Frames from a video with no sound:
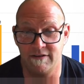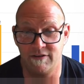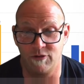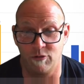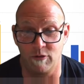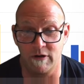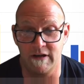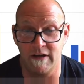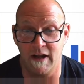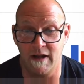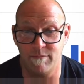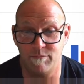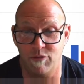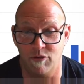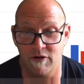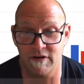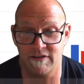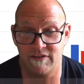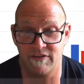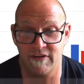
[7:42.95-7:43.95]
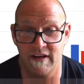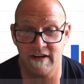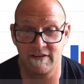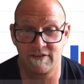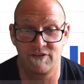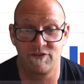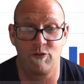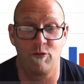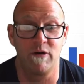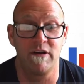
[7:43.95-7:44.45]
29.6,
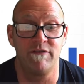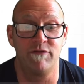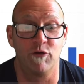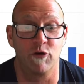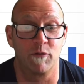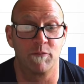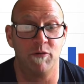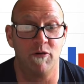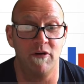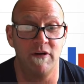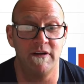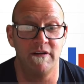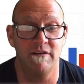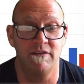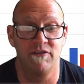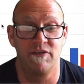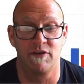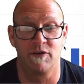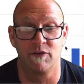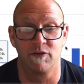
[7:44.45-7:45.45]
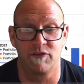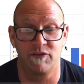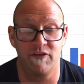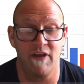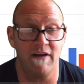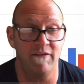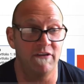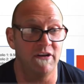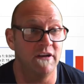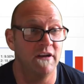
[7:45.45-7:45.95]

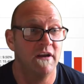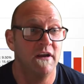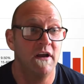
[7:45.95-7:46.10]
24.07.